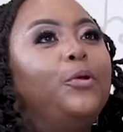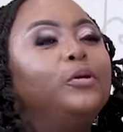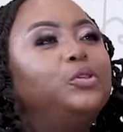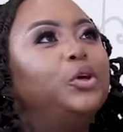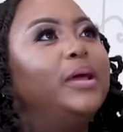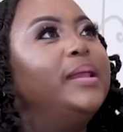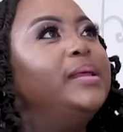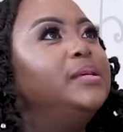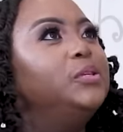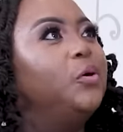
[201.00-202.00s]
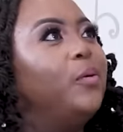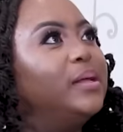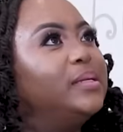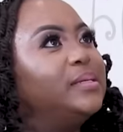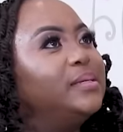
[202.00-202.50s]
Your journey
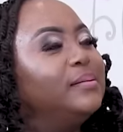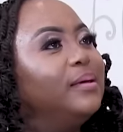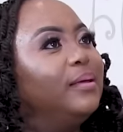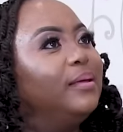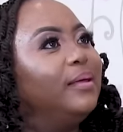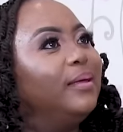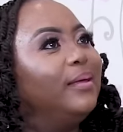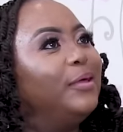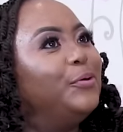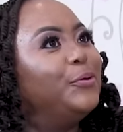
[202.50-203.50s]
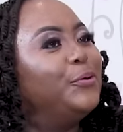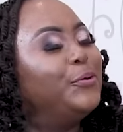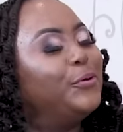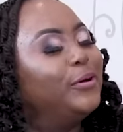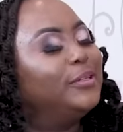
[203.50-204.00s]
towards
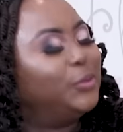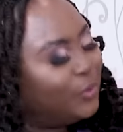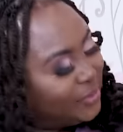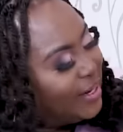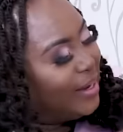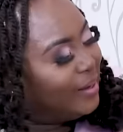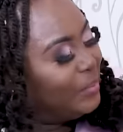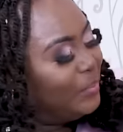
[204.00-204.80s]
your daughter,